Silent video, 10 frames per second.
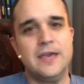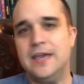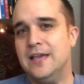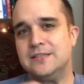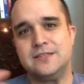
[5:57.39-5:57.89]

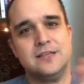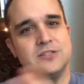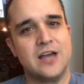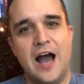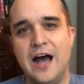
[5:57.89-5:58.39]
It's this
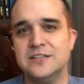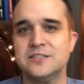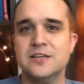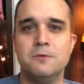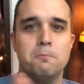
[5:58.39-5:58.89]

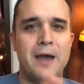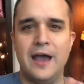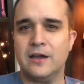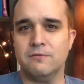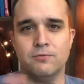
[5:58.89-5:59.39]
constant
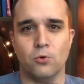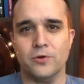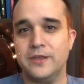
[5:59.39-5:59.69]
back and forth.